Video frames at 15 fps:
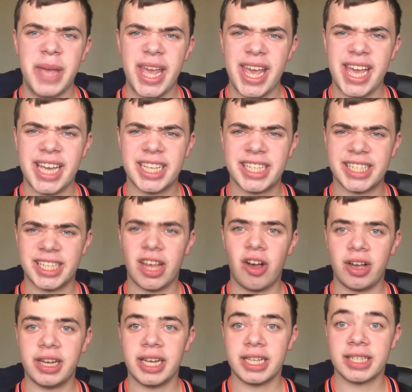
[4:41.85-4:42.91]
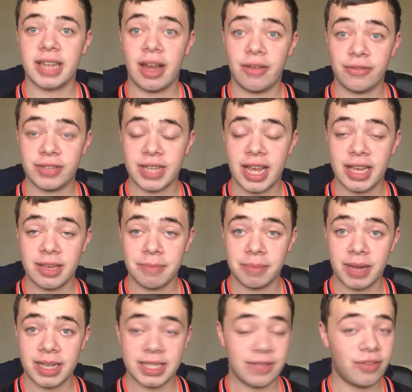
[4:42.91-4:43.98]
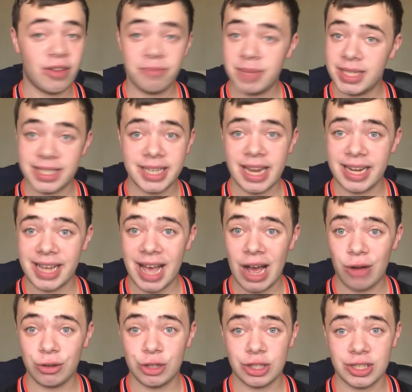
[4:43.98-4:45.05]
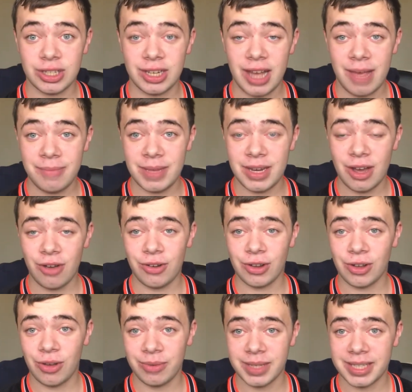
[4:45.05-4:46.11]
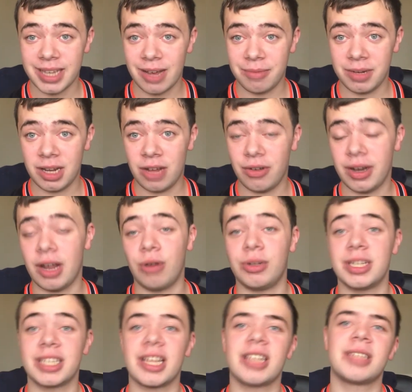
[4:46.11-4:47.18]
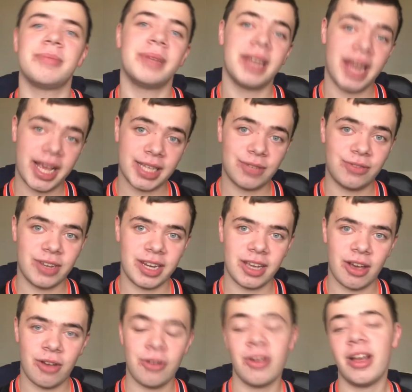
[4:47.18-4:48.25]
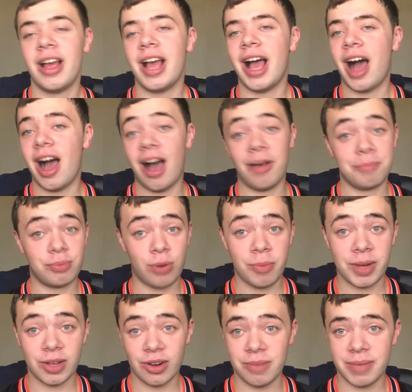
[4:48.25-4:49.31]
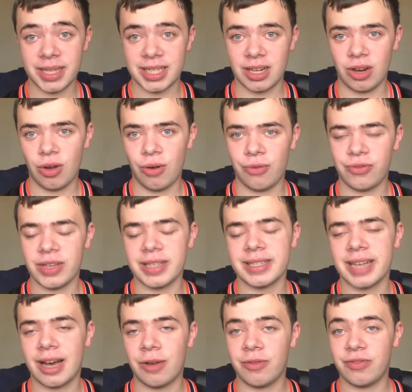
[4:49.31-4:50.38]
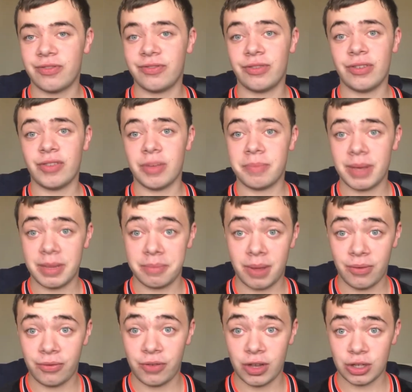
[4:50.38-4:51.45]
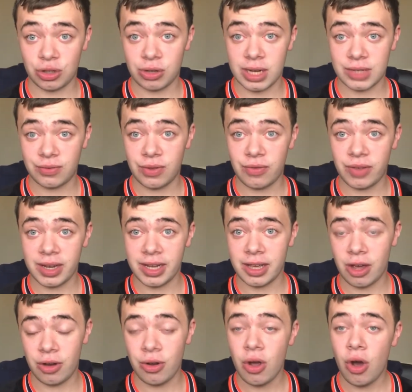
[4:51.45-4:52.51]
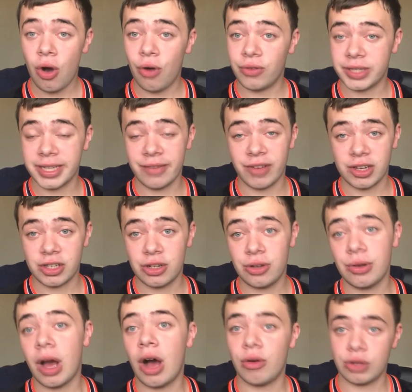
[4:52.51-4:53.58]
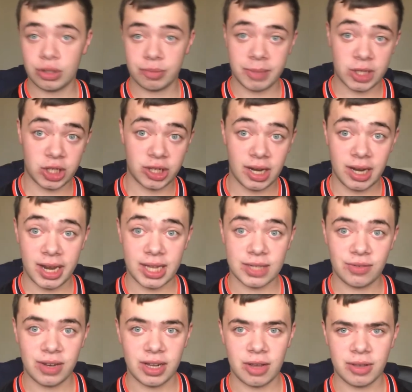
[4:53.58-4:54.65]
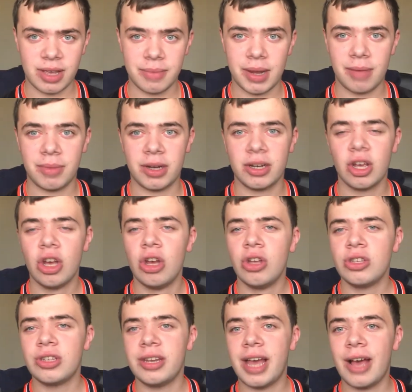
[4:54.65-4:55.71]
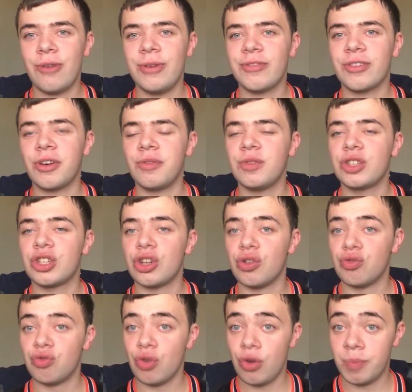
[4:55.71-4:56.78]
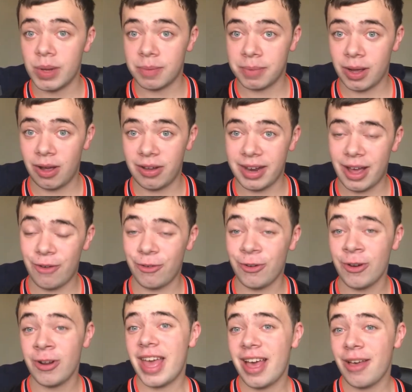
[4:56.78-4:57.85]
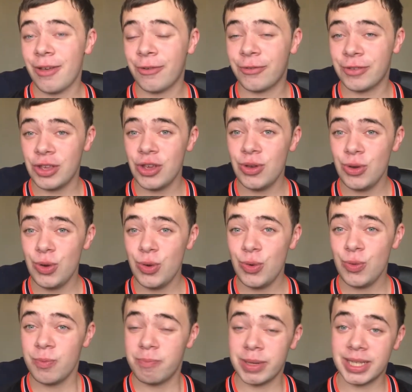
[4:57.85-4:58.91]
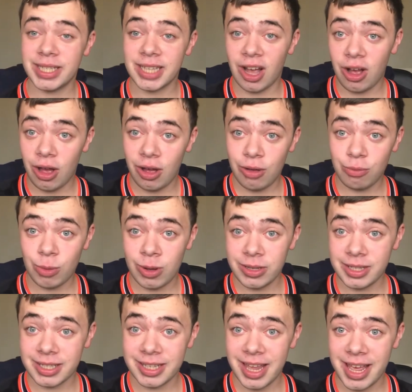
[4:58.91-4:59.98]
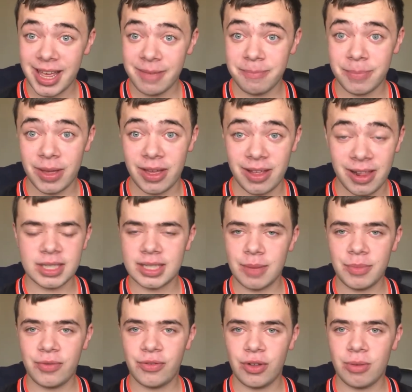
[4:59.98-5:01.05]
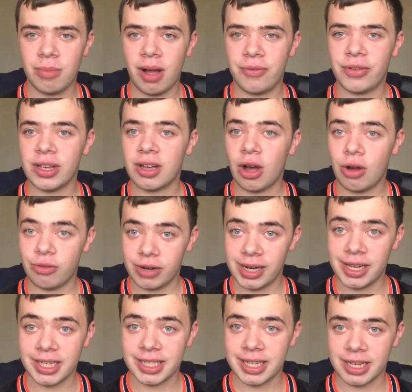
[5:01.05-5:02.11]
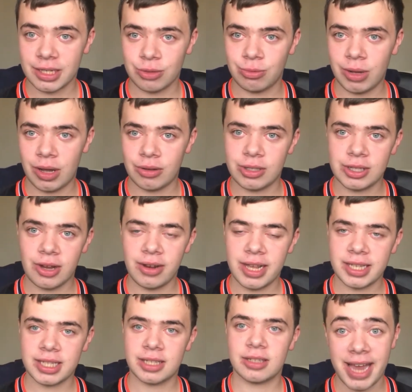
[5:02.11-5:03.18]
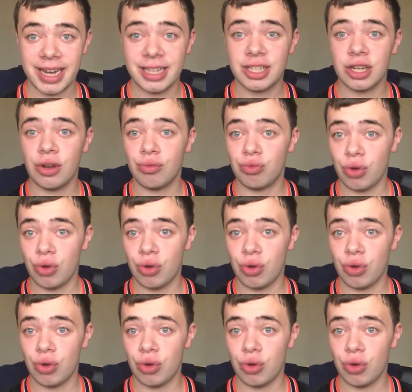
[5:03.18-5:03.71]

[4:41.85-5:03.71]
big signings that have taken place. If I've missed any out, just let me know in the comments down below and I'll discuss them in the next video. I'm probably going to miss a lot of these out with it being my first transfer video. Obviously, if I do, I'll just mention it in the next video. Keep that in mind. So now we've gone to the rumoured part. Now, there are a few bizarre ones there, but some of them I think are realistic as well. So let's head into the